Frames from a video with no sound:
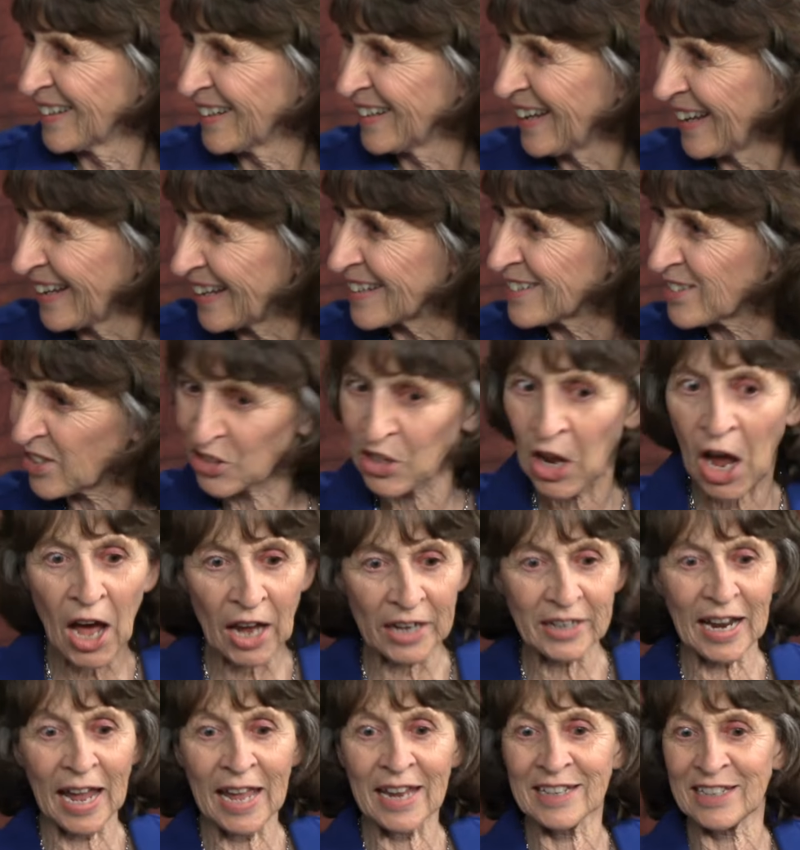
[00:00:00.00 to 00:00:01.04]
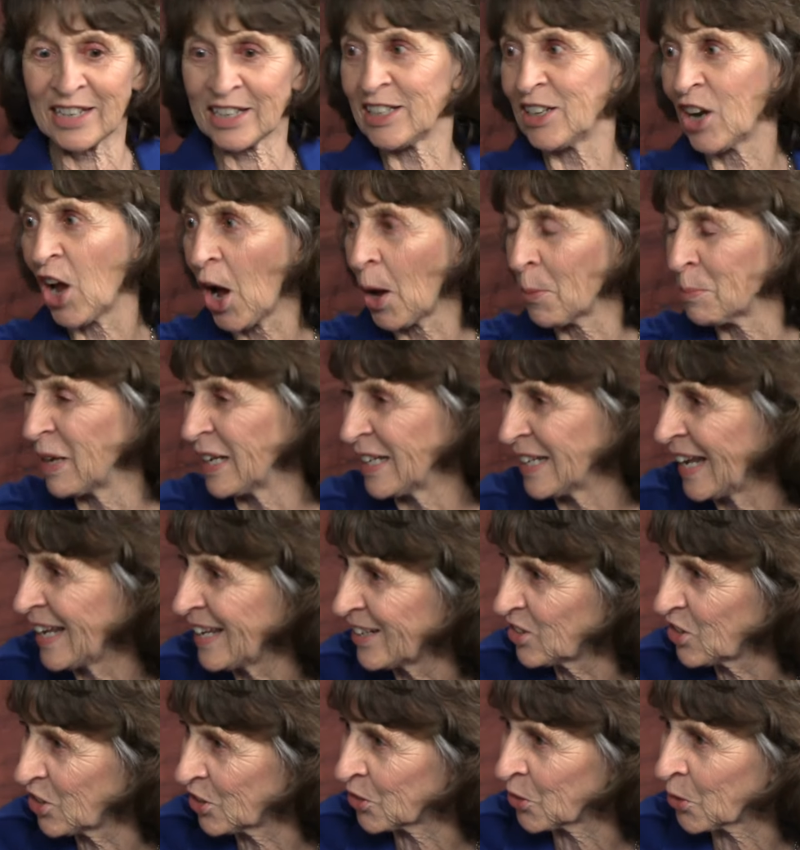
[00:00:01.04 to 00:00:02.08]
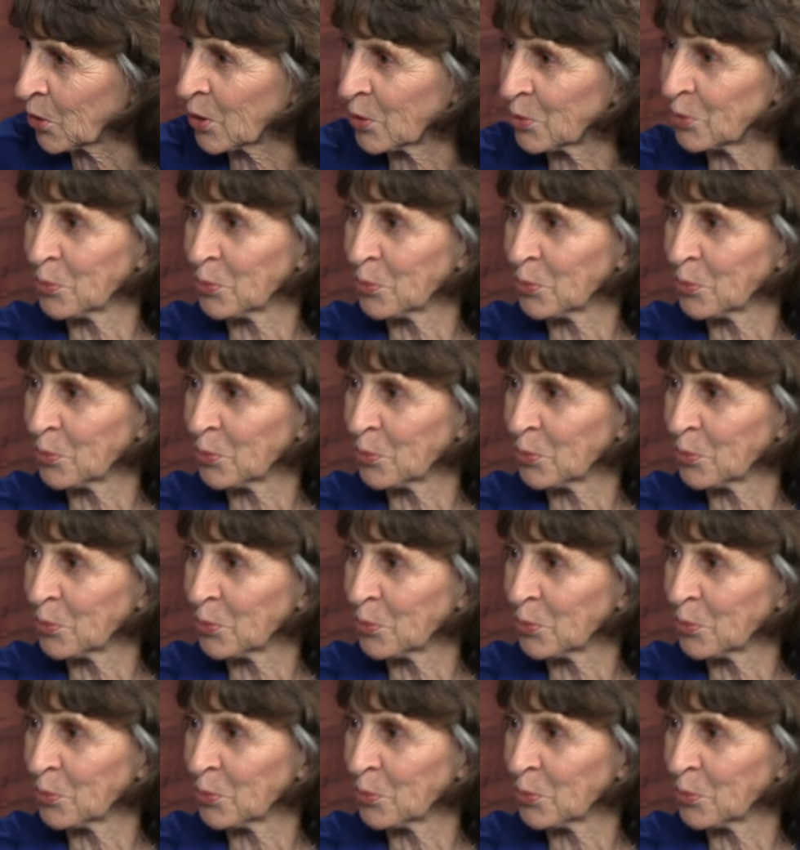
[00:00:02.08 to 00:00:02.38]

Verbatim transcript: It's not a denomination even, or